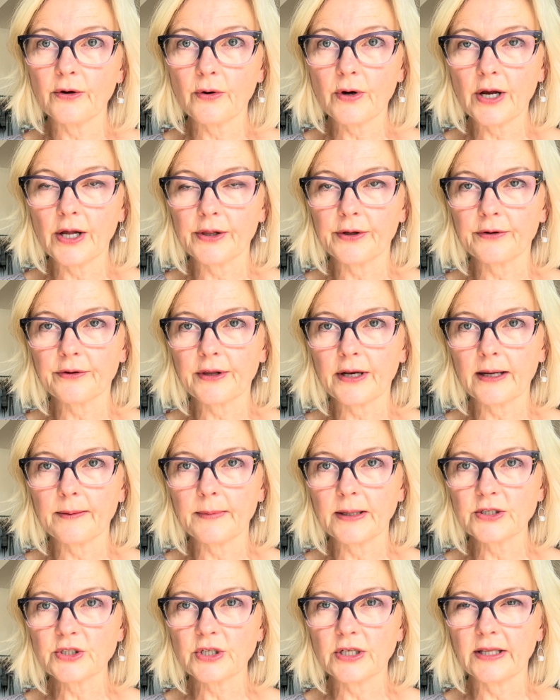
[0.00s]
color that I
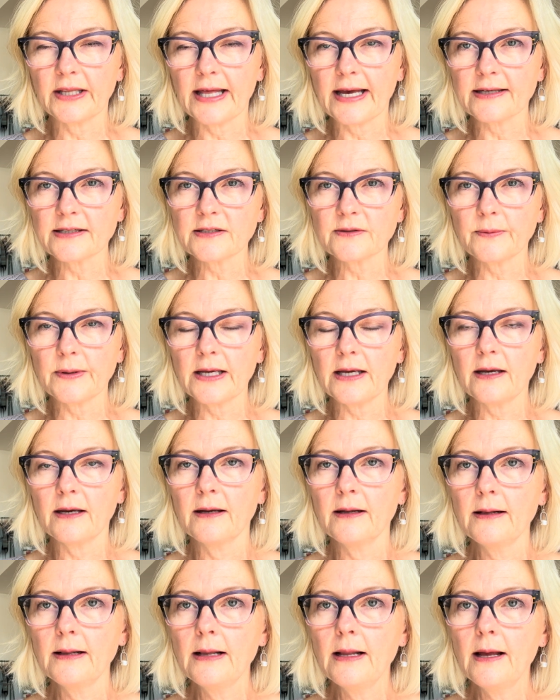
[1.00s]
mentioned last week,
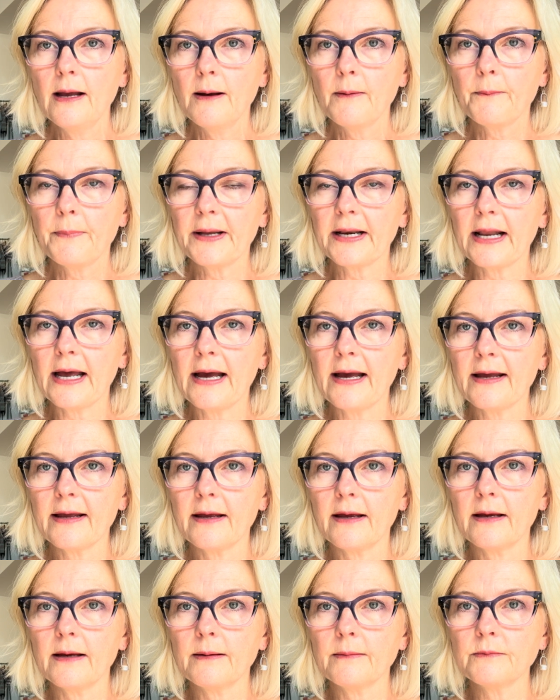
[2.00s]
but I
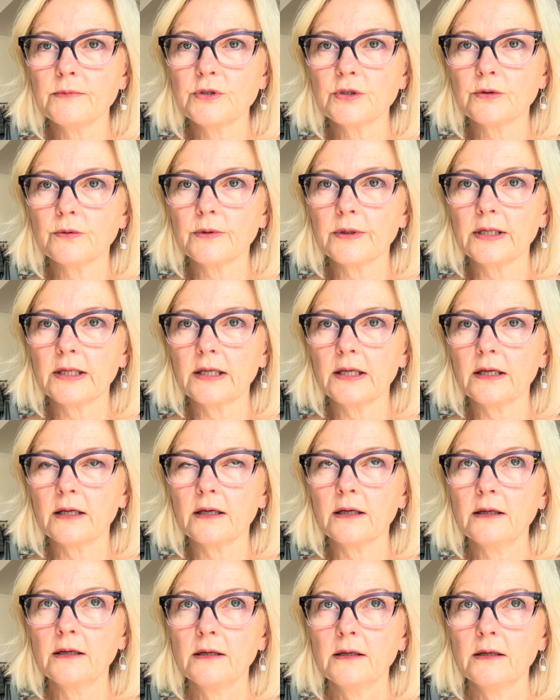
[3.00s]
am doing